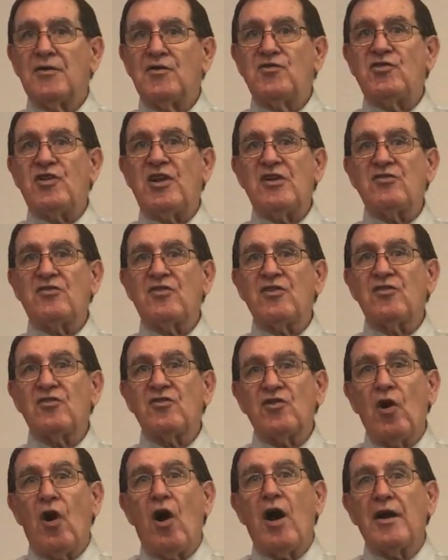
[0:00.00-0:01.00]
Jesus
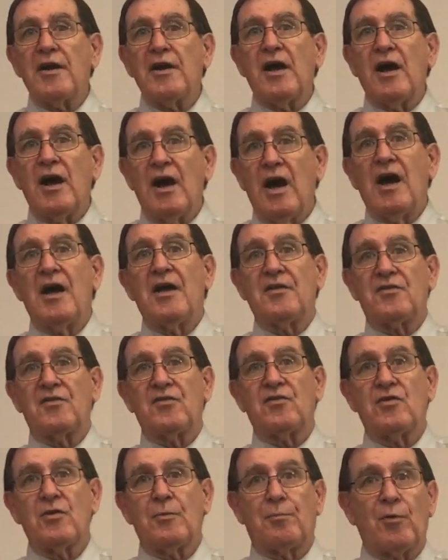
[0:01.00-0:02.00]
taught
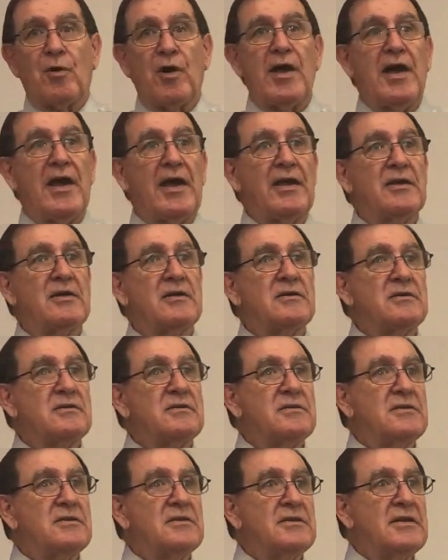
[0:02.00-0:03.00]
us to pray,
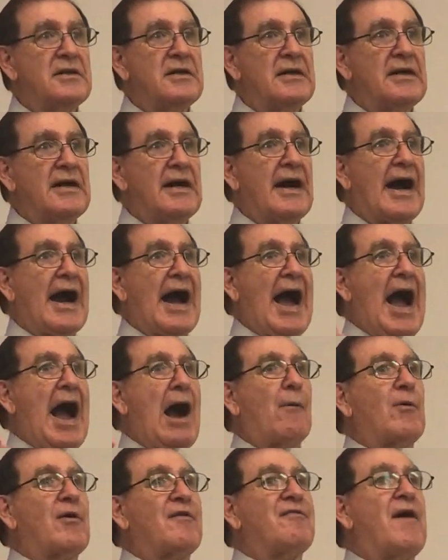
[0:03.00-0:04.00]

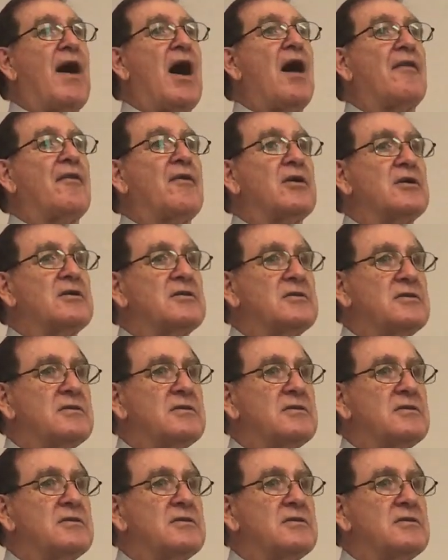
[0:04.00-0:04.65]
Our Father.